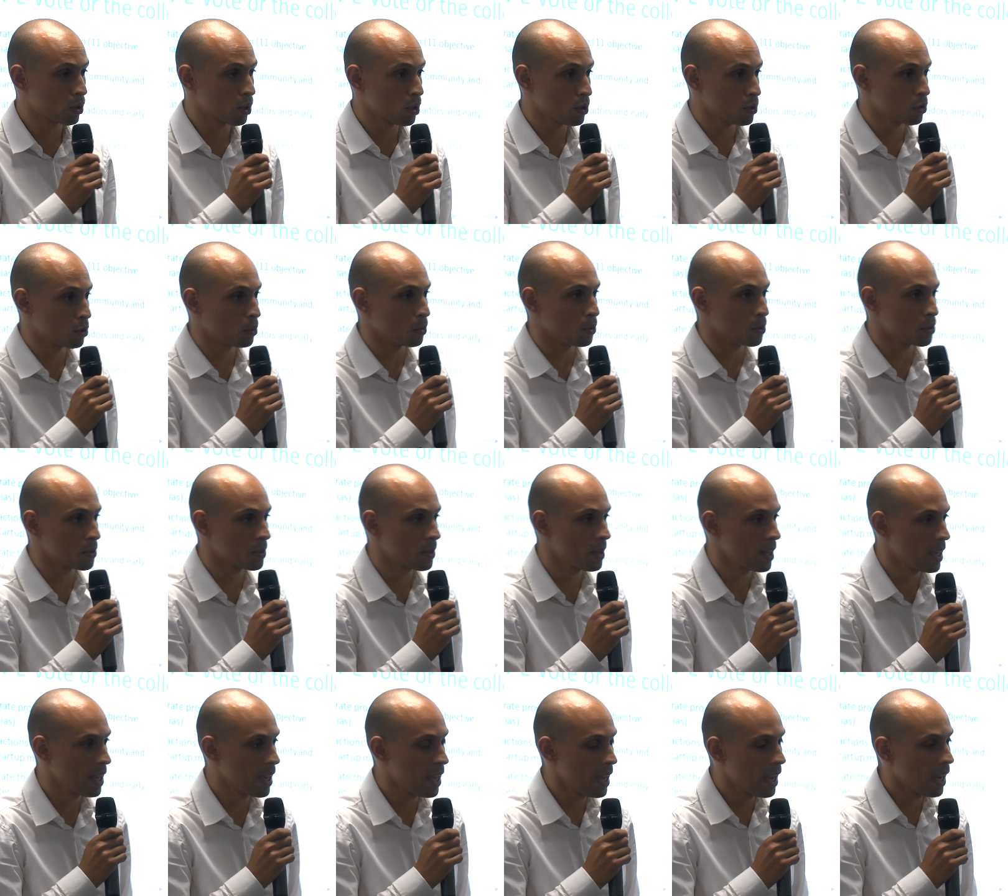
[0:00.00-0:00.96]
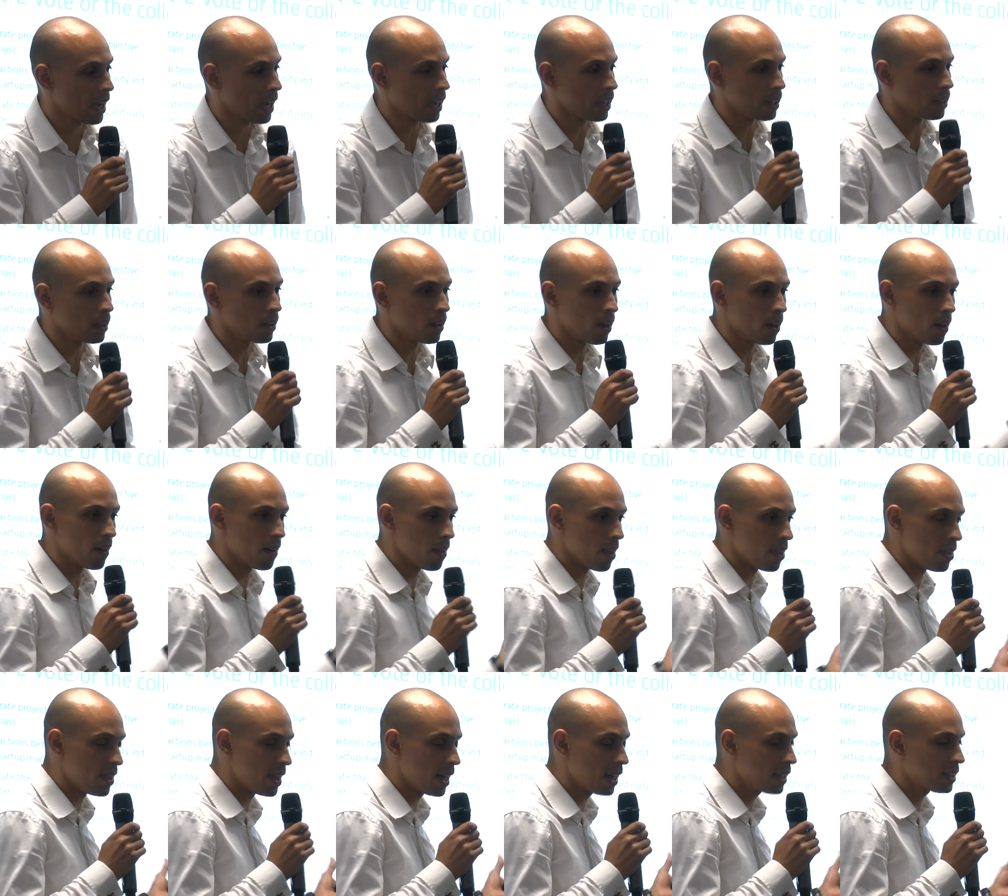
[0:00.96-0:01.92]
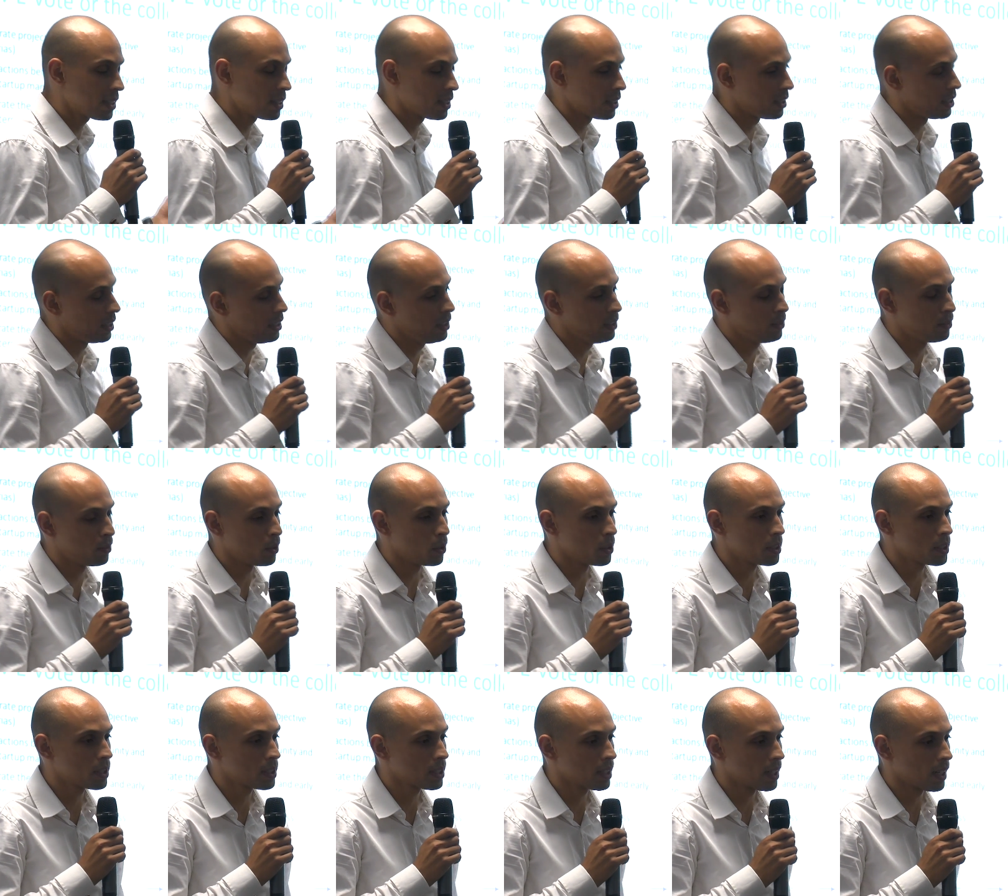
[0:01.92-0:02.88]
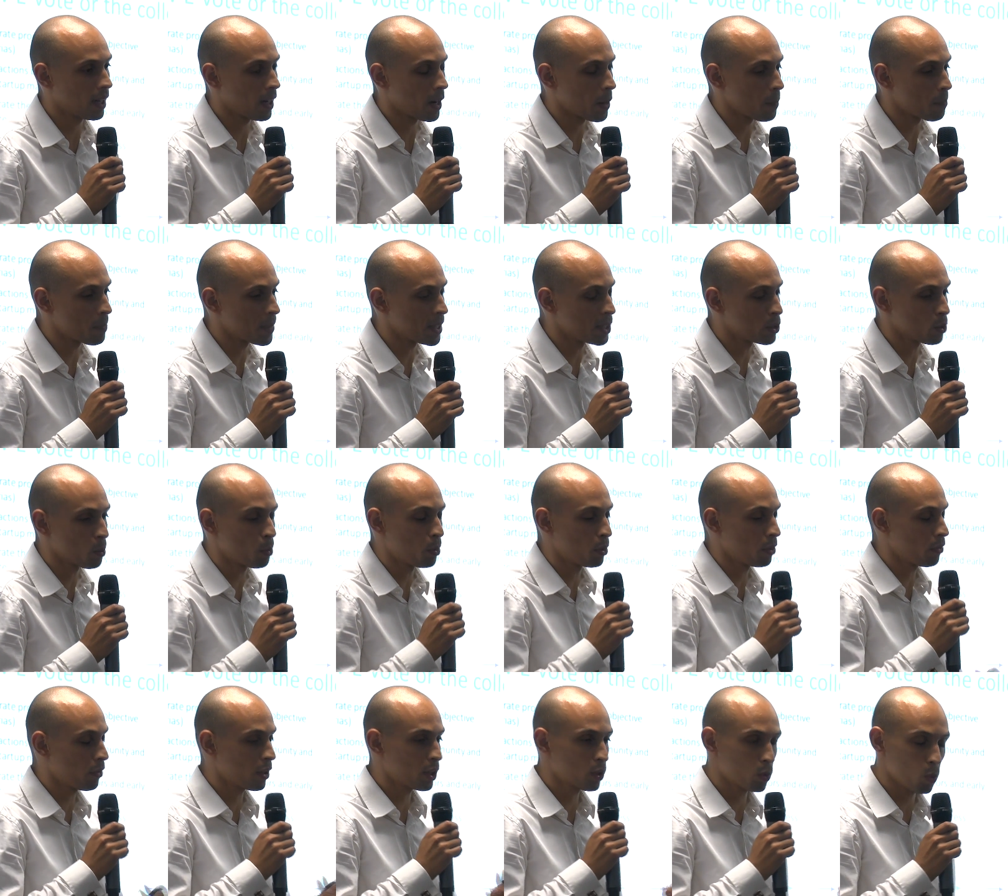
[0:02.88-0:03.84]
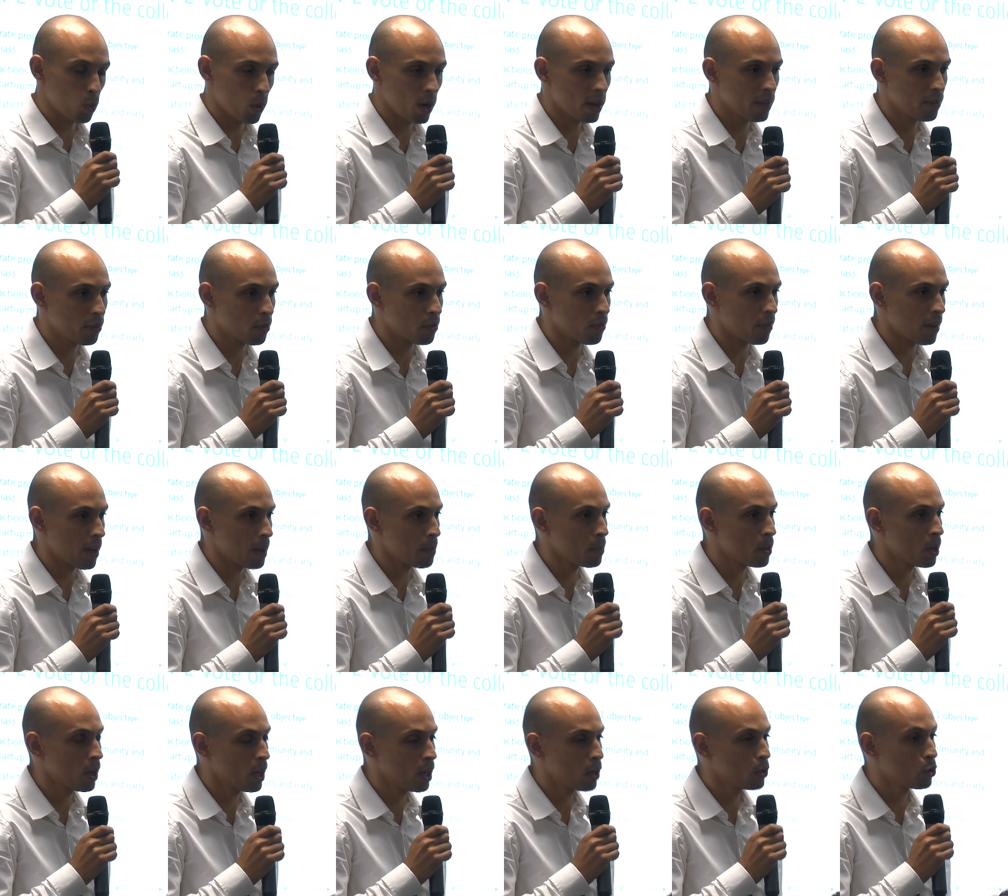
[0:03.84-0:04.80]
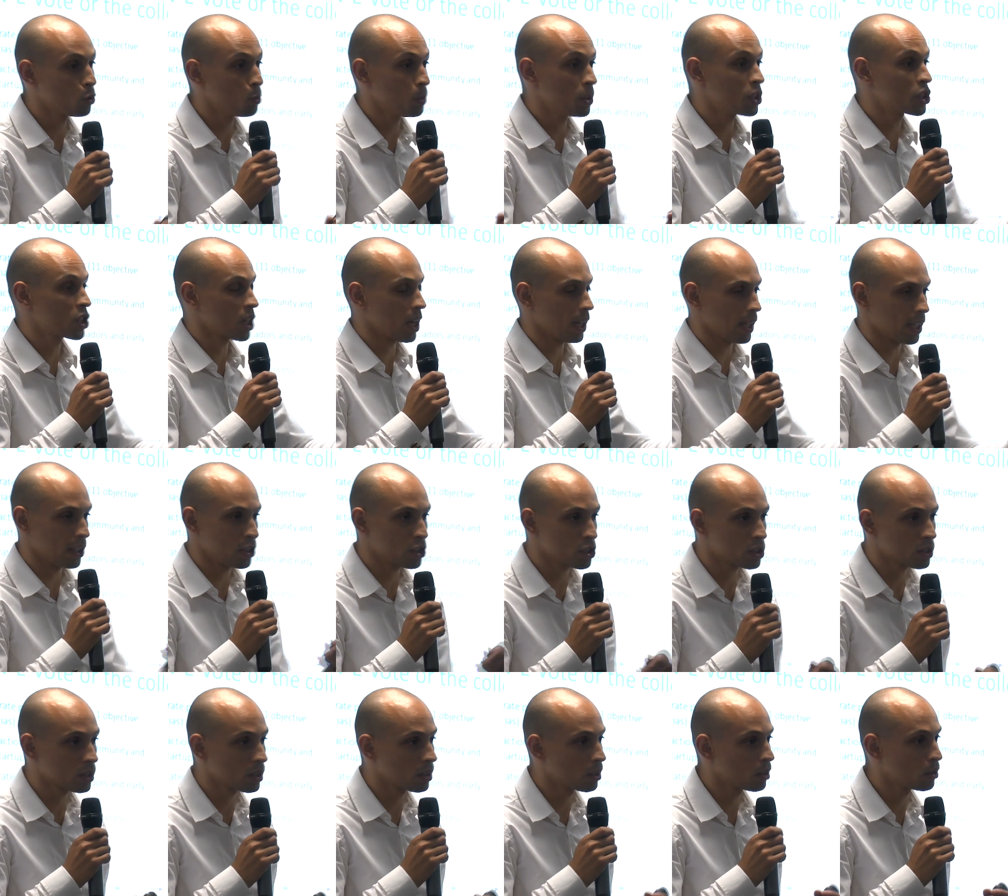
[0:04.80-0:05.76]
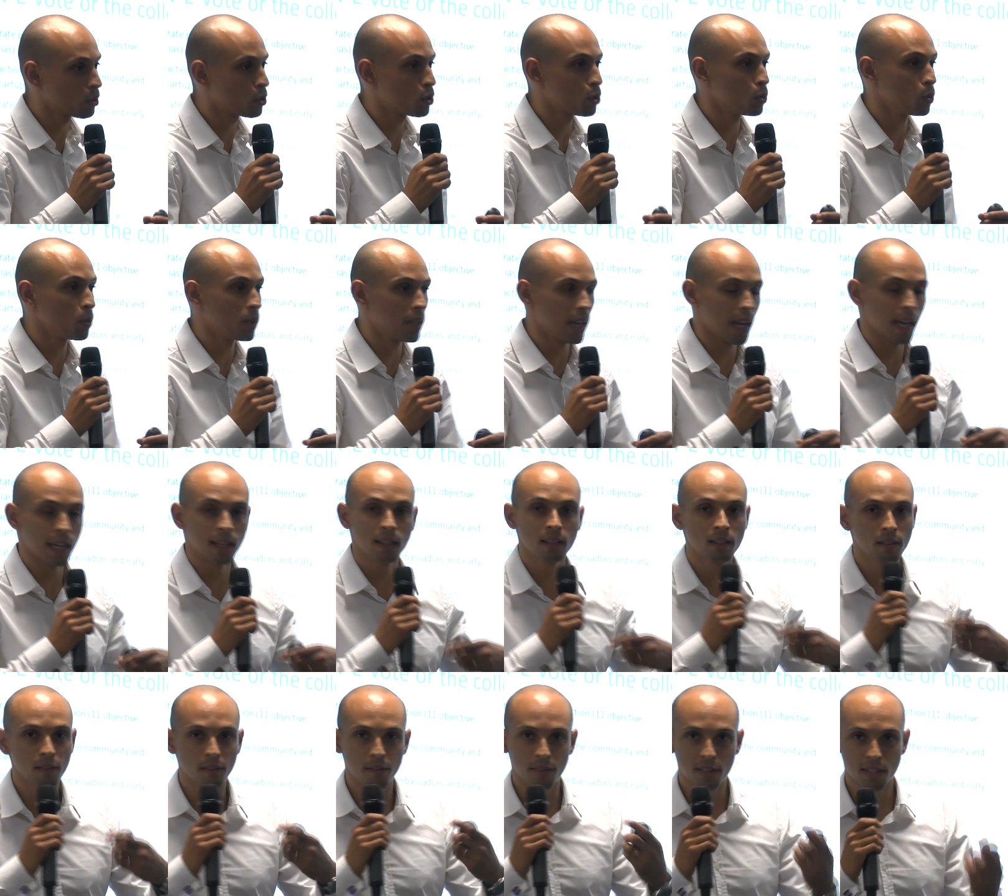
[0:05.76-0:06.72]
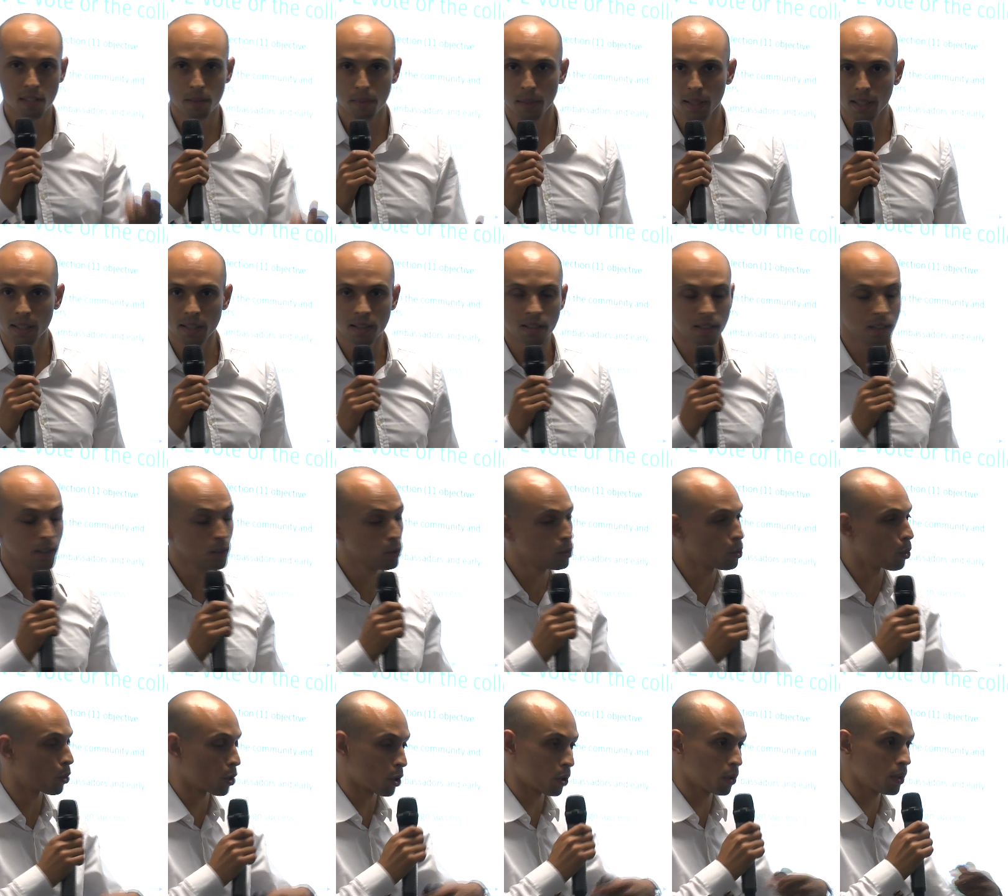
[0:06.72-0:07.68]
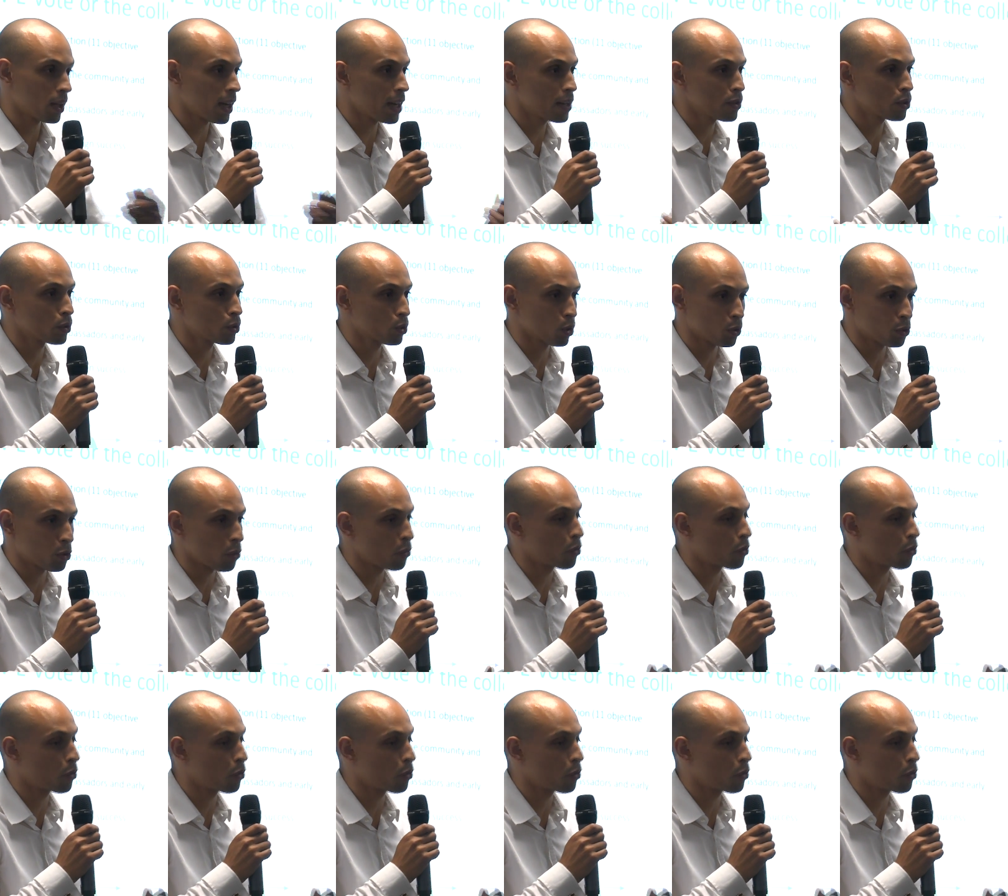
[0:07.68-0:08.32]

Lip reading: customers. And that EVOT is a perfect way for them to be challenged, to gain visibility, to organize a sort